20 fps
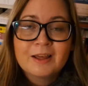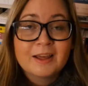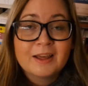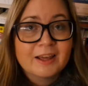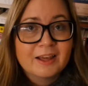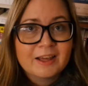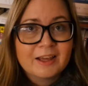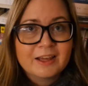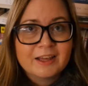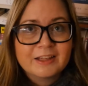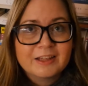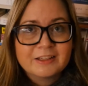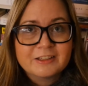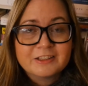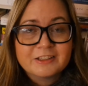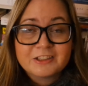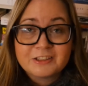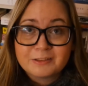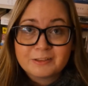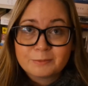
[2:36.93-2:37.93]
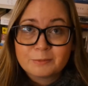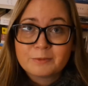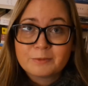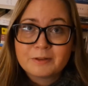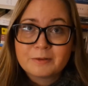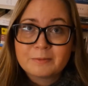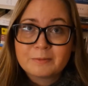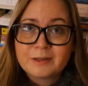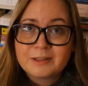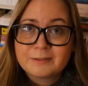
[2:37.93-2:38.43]
And some of
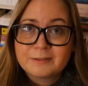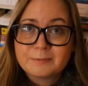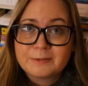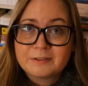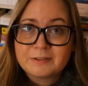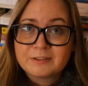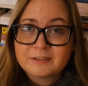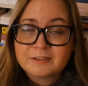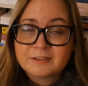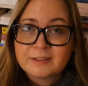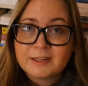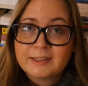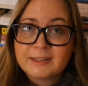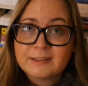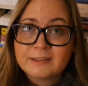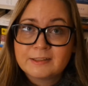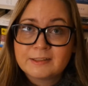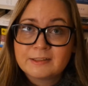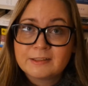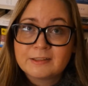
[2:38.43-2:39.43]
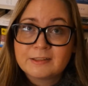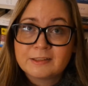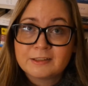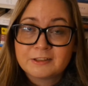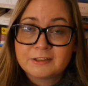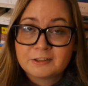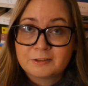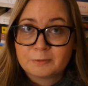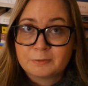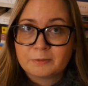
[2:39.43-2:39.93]
them has been translated and
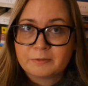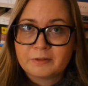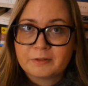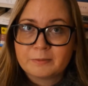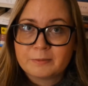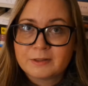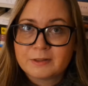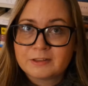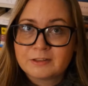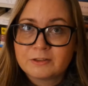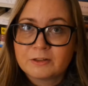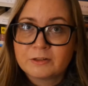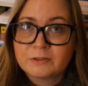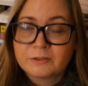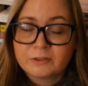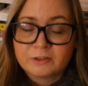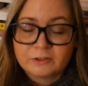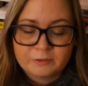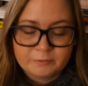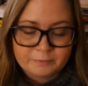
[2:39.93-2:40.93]
some of them has not.